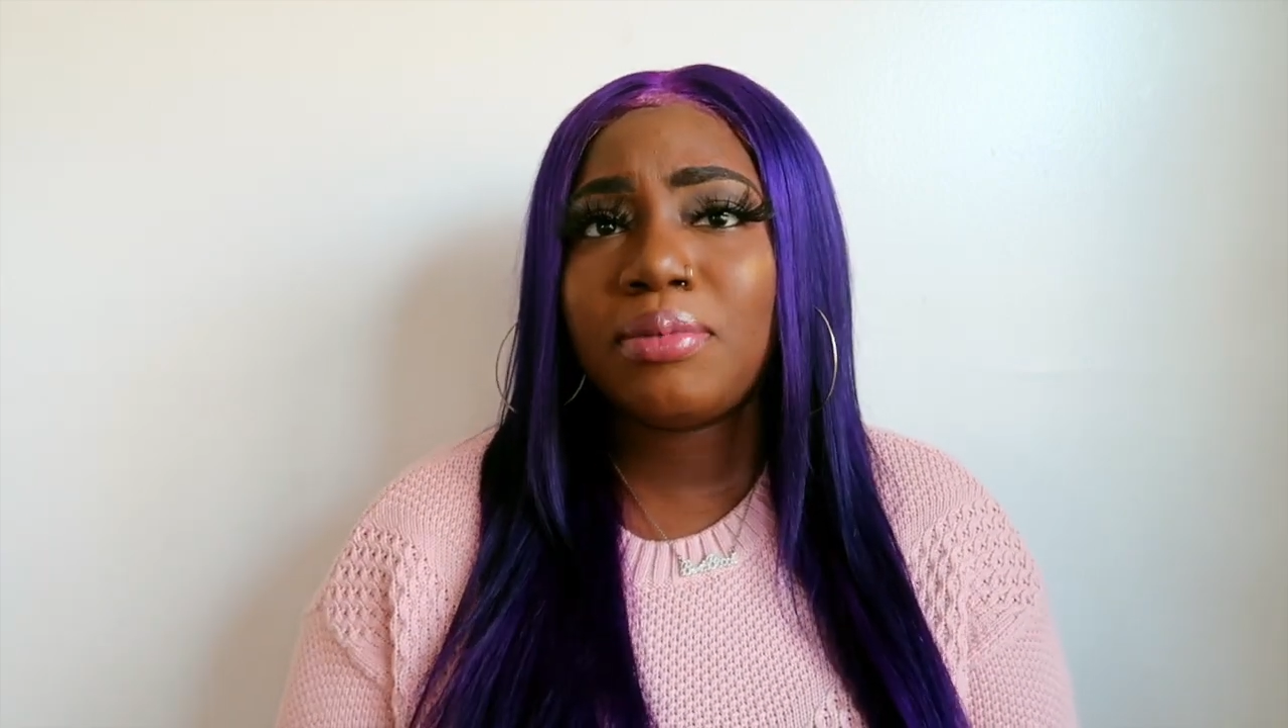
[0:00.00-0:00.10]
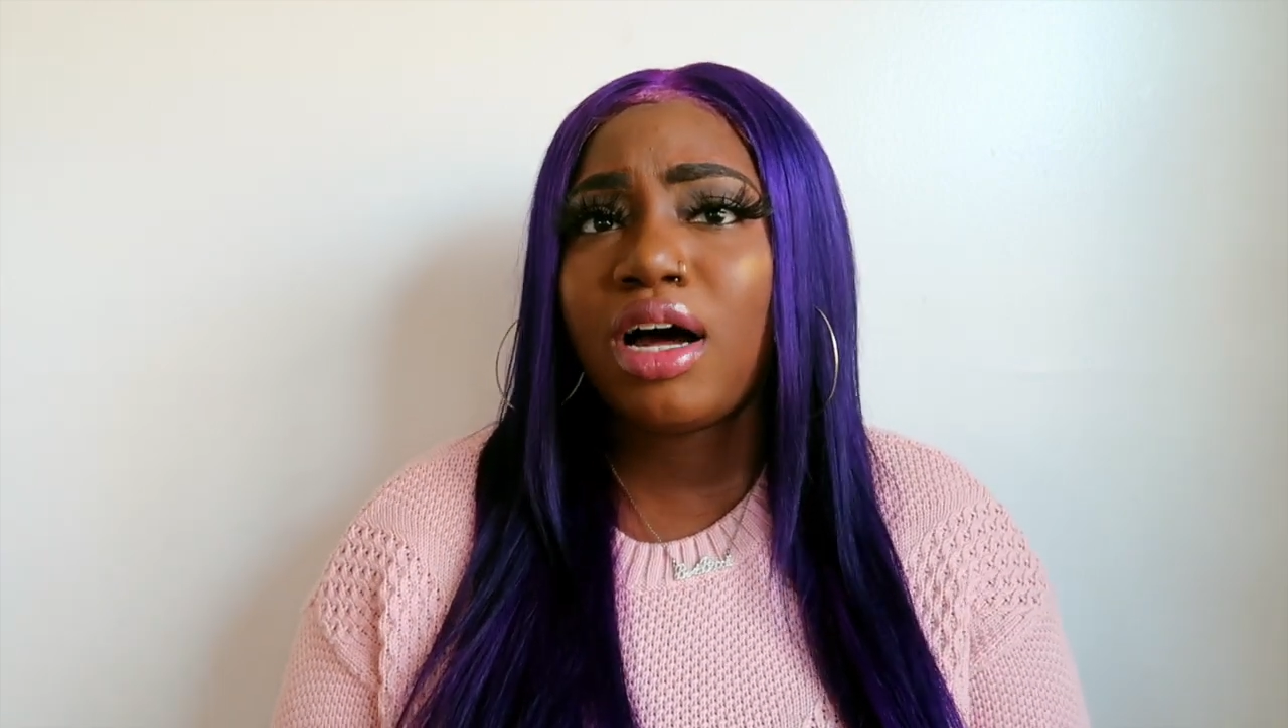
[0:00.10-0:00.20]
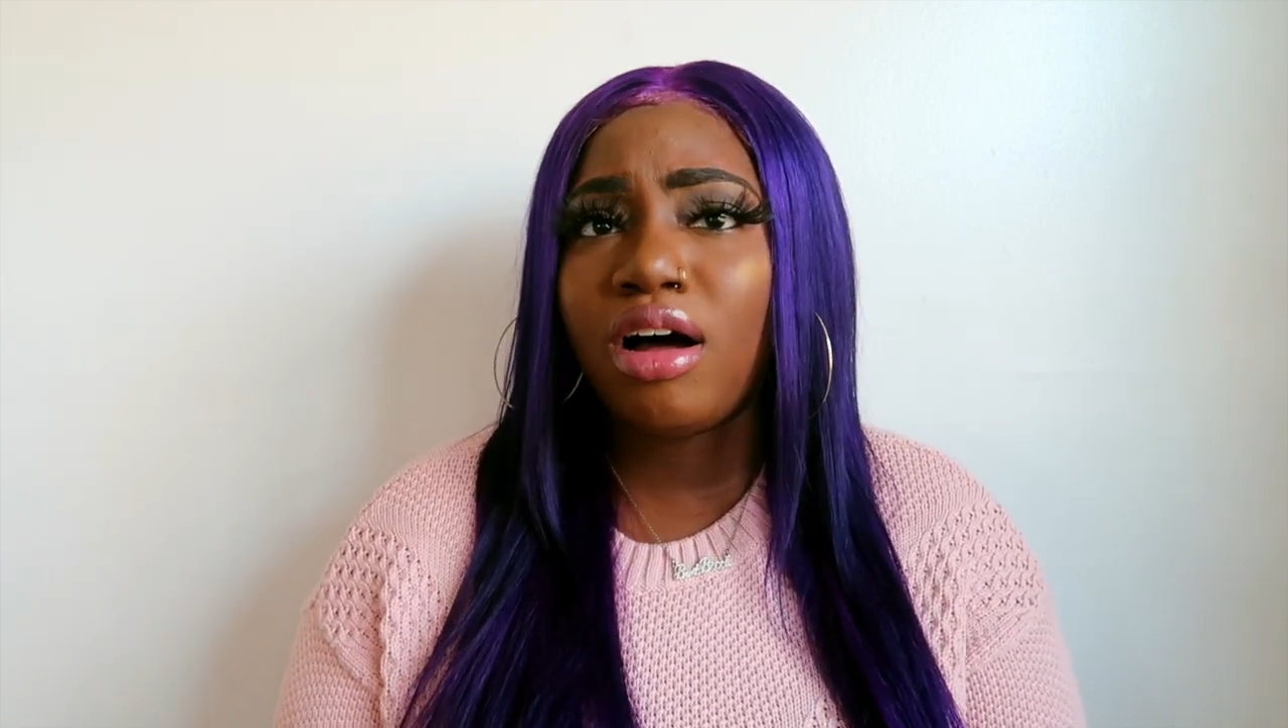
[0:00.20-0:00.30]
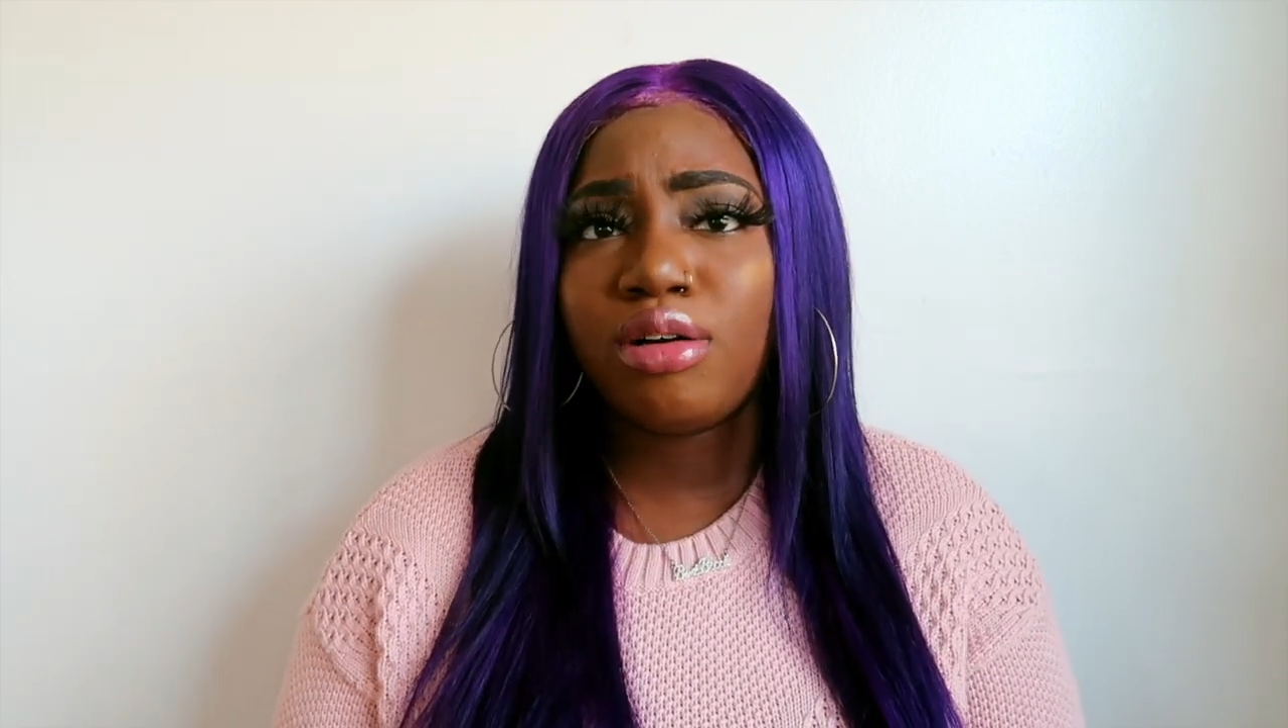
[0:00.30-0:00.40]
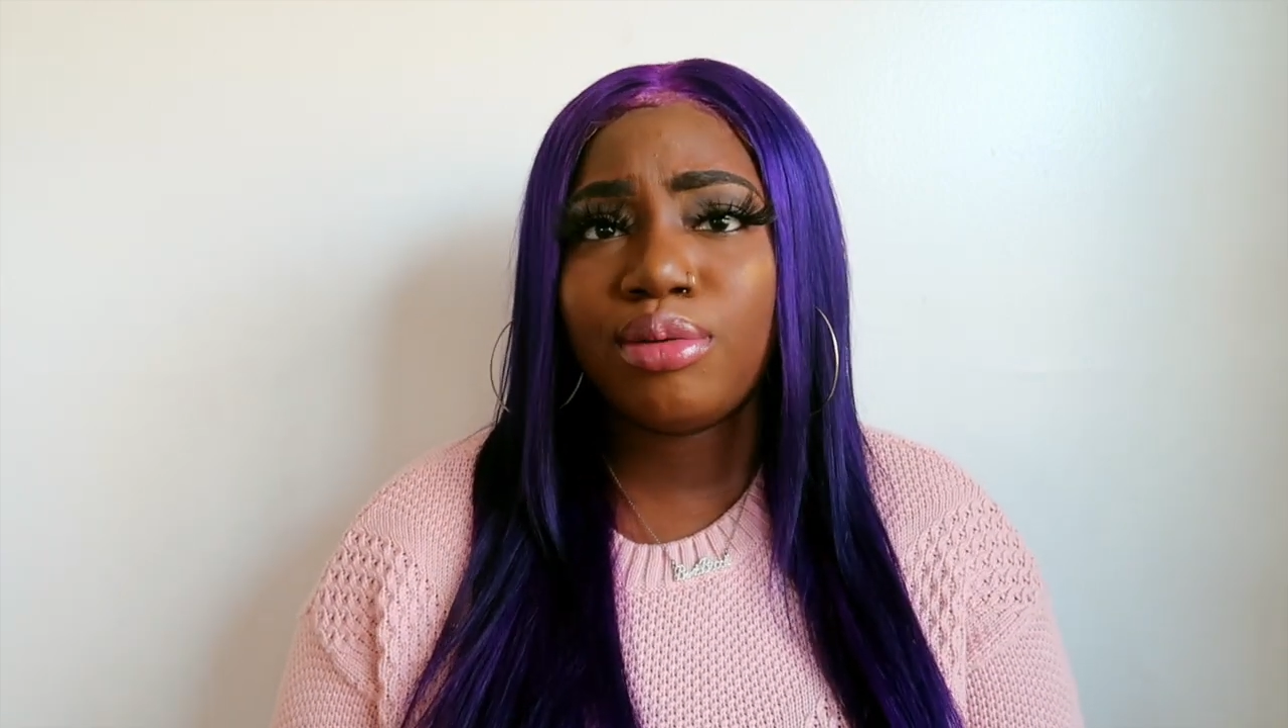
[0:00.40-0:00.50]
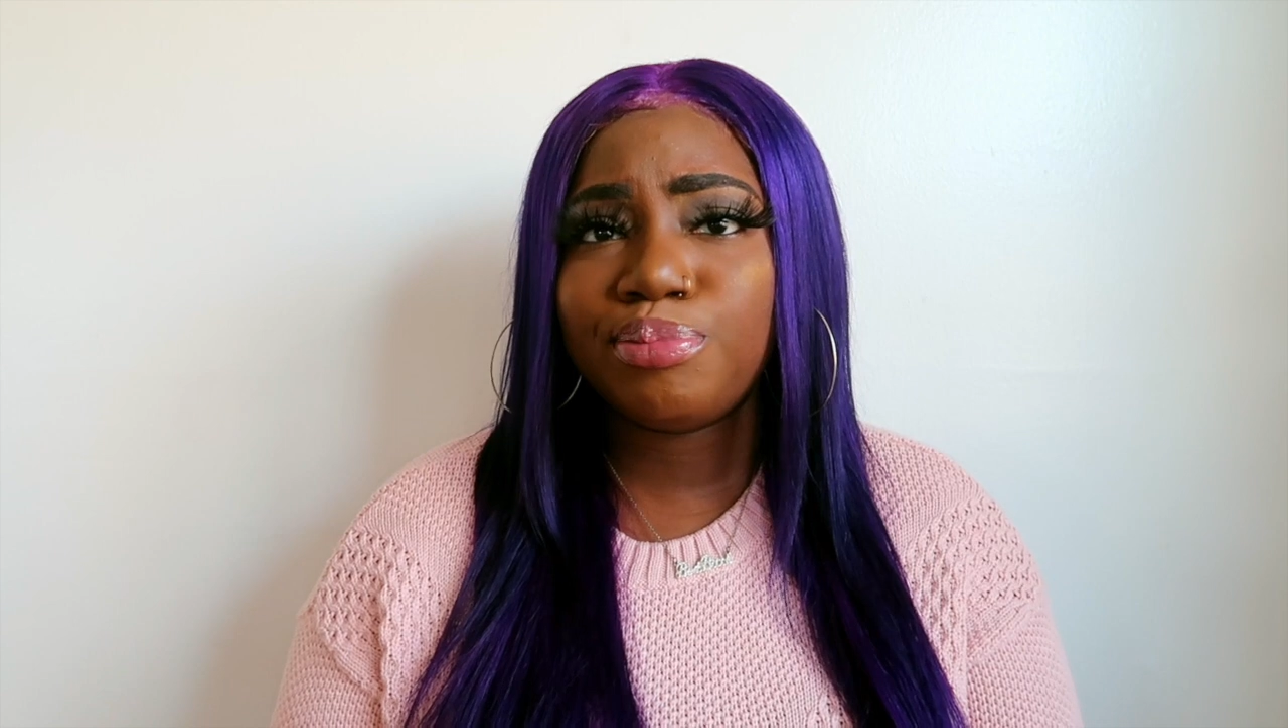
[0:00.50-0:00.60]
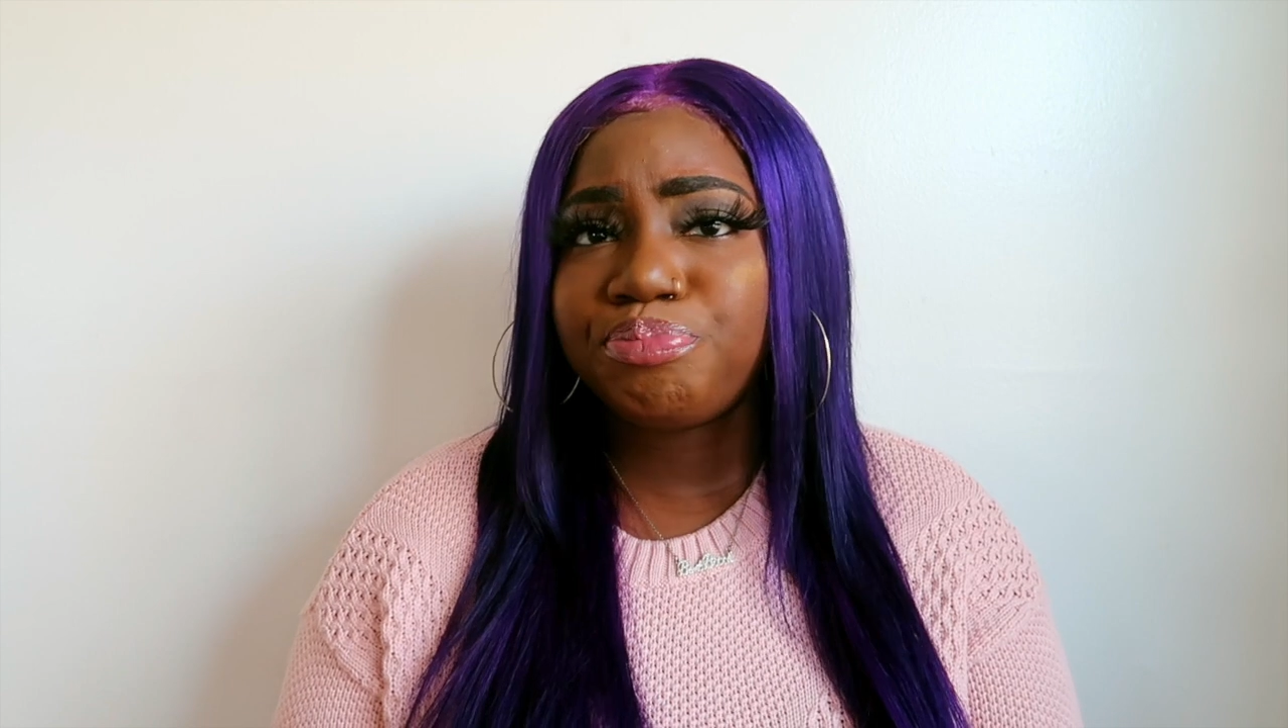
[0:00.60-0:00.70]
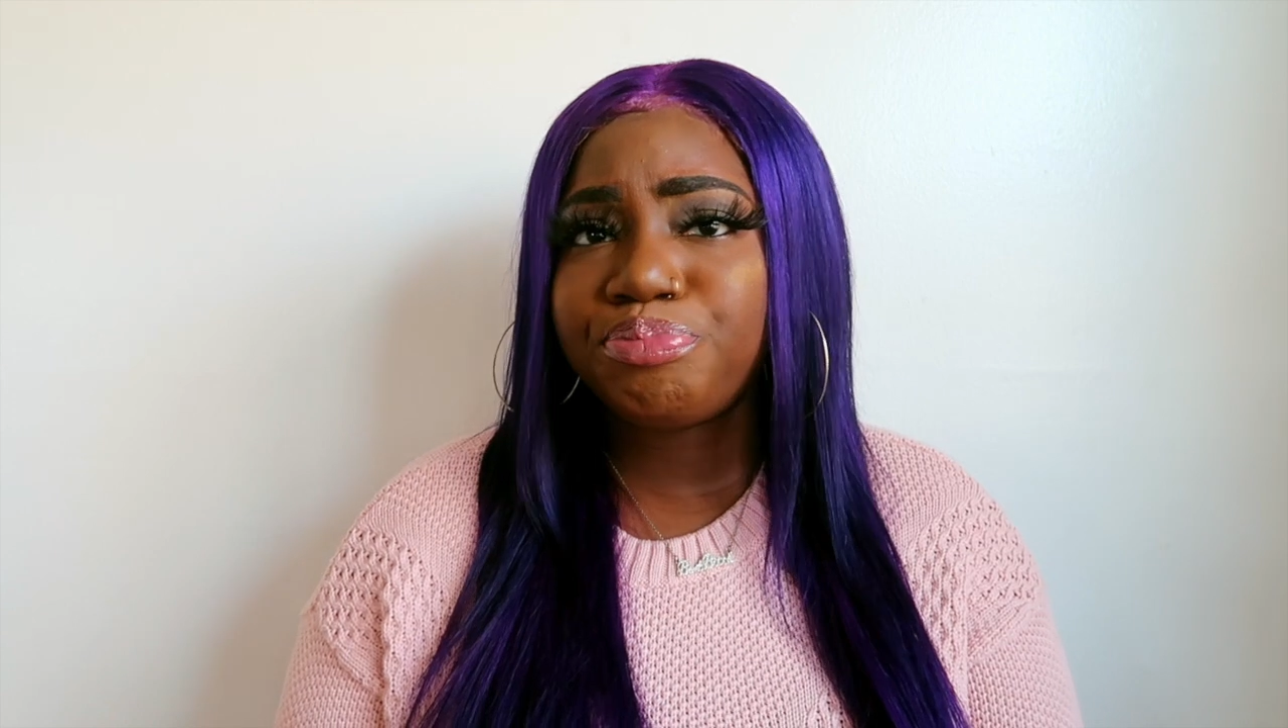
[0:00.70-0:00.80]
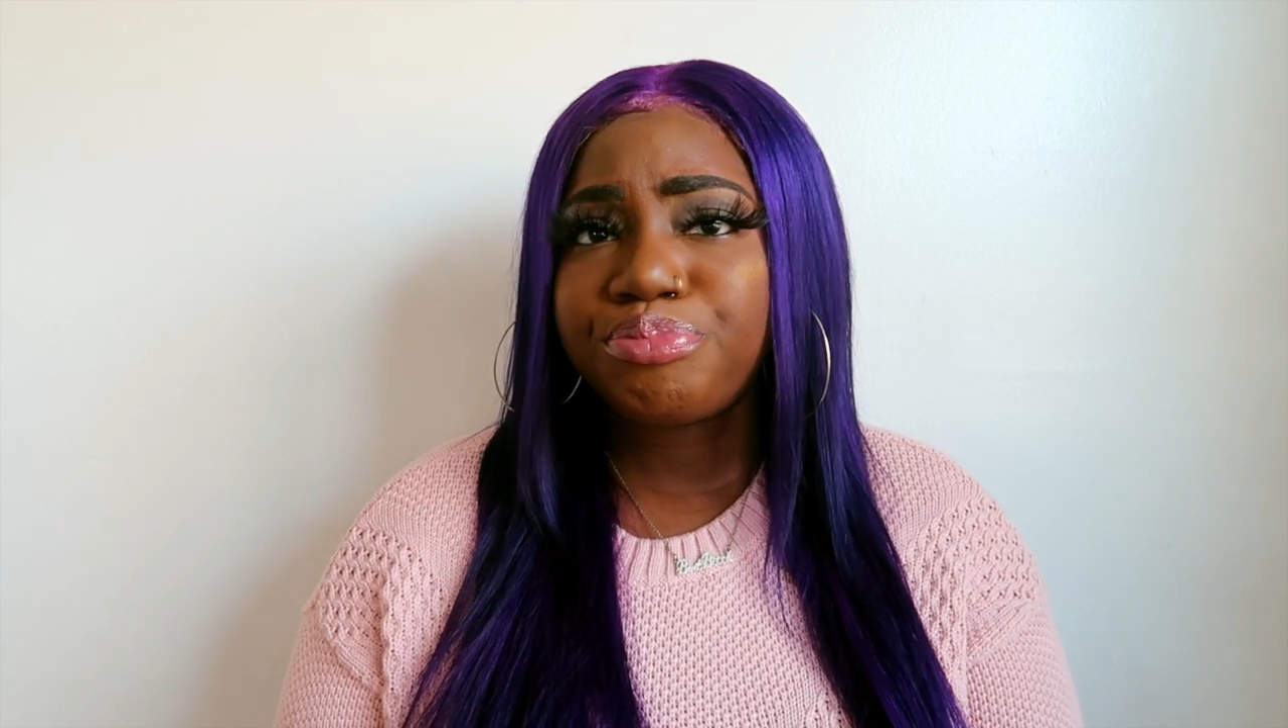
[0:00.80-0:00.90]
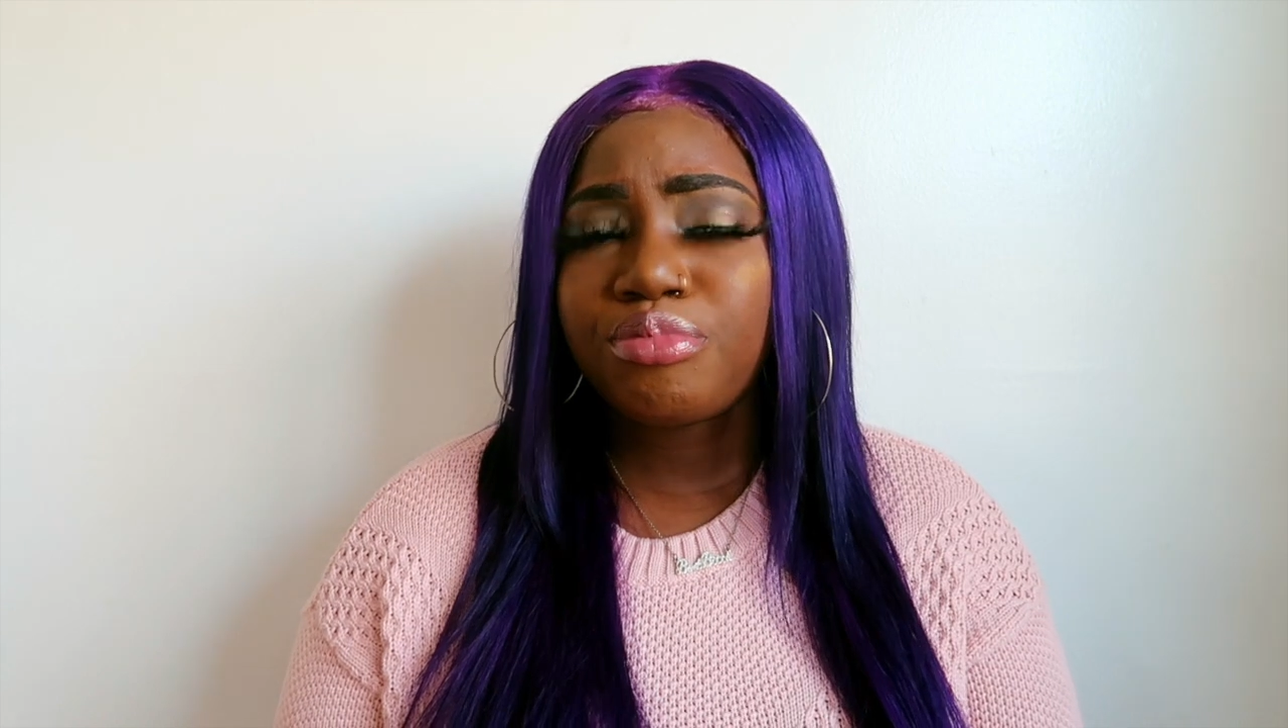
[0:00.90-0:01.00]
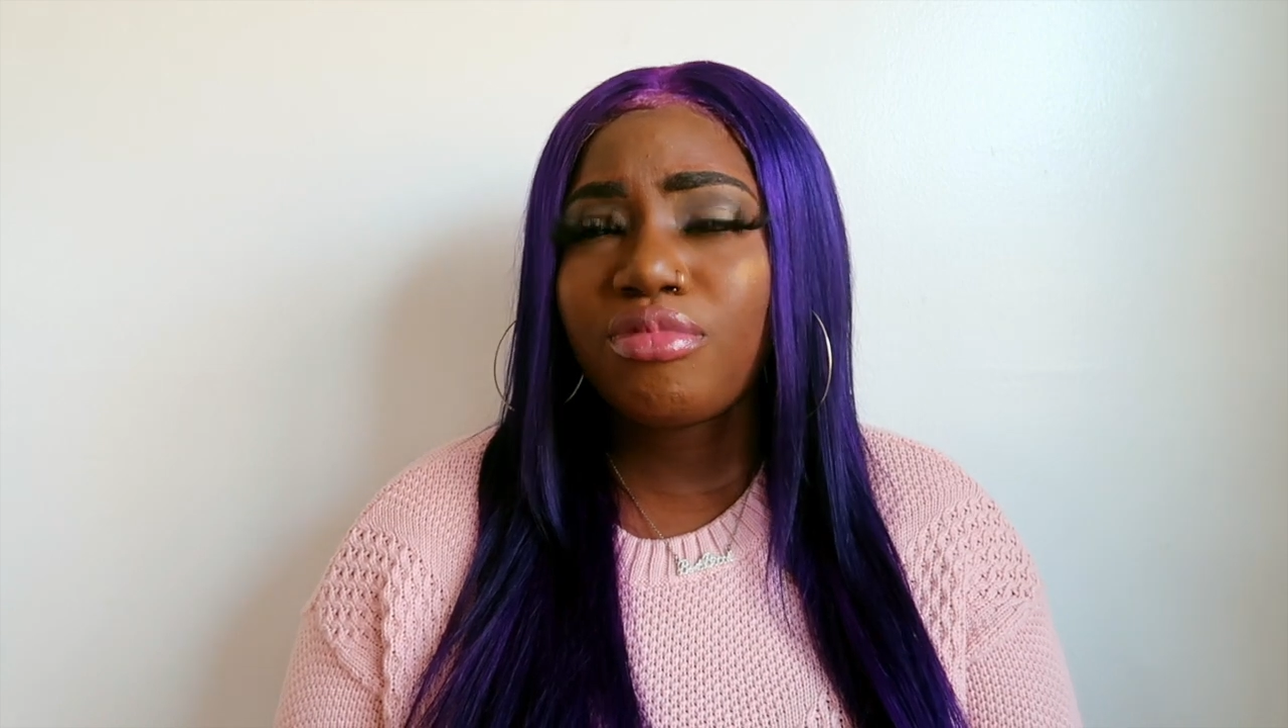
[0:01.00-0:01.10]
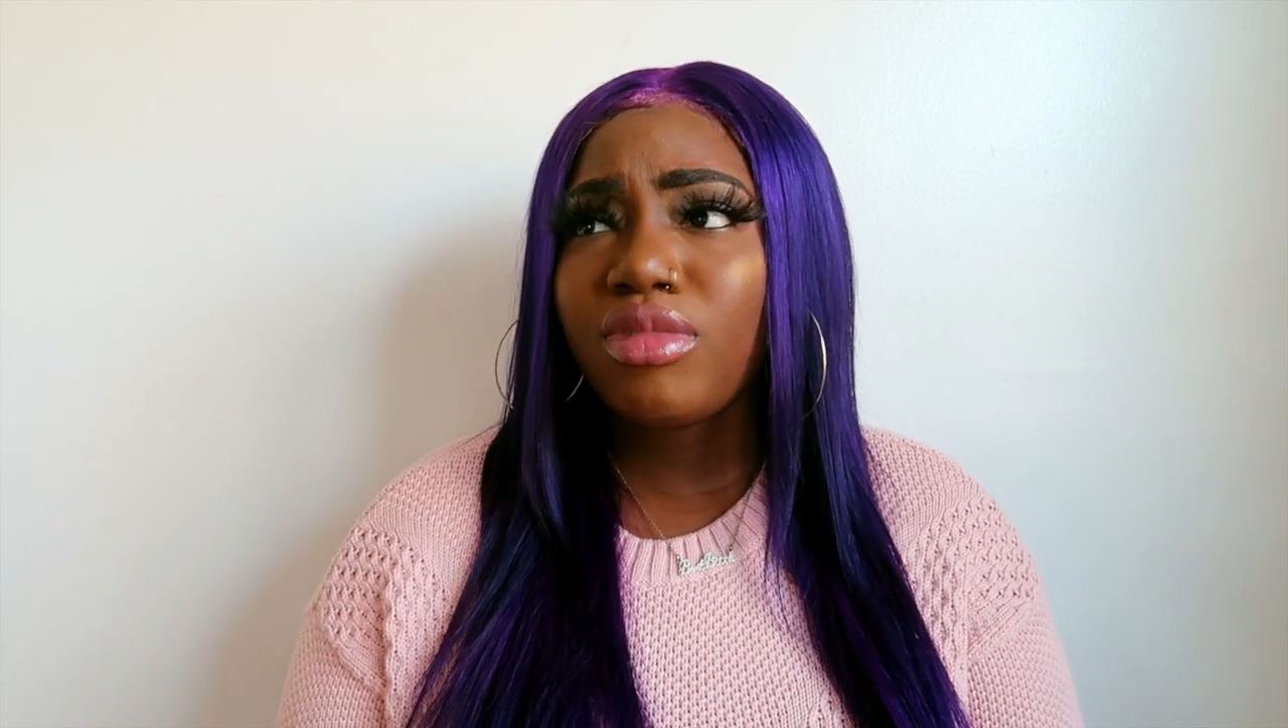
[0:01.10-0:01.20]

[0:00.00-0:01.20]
about,